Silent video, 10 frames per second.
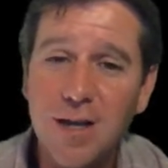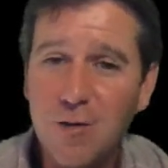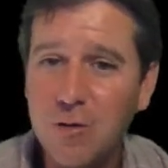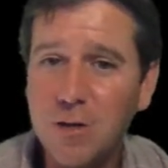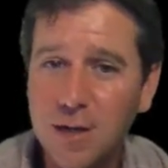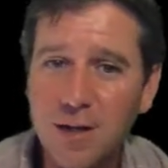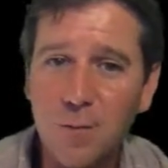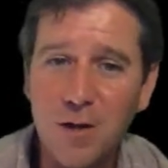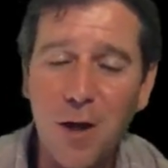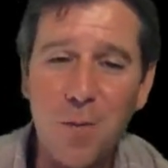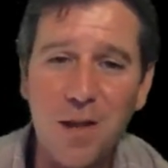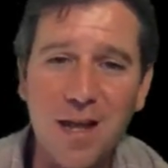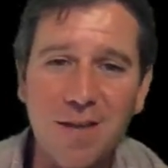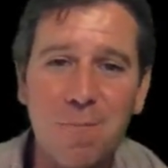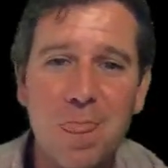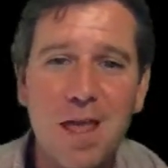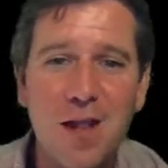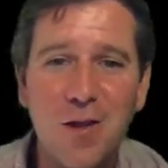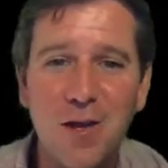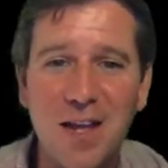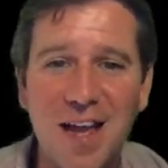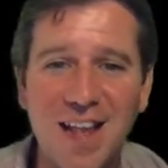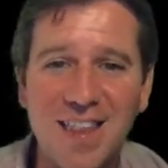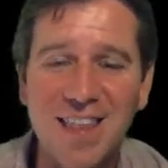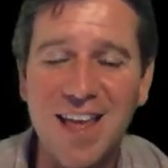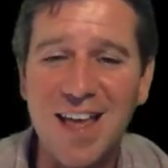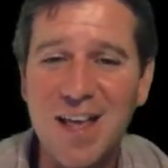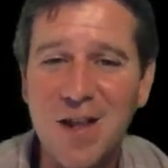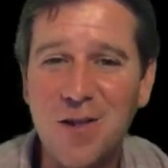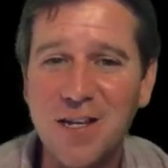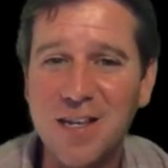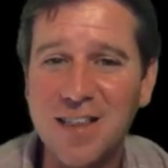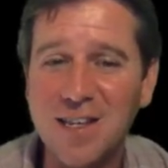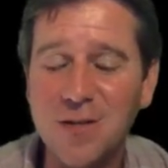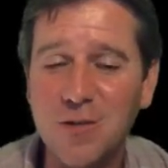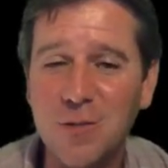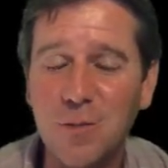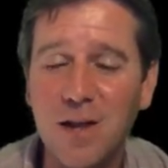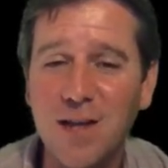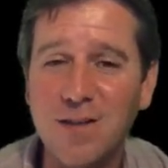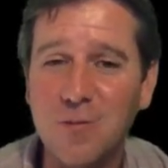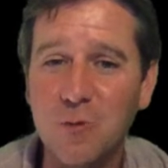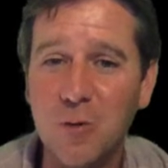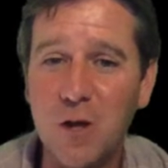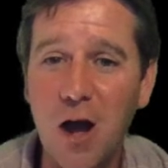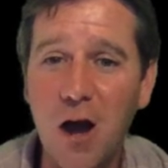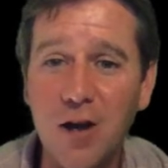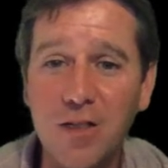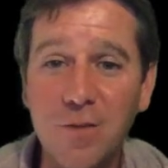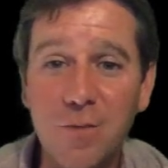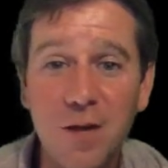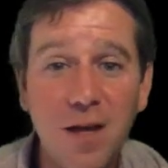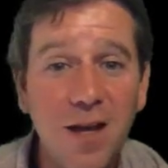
So it's a little bit humbling looking at these sorts of plots and where we are in them.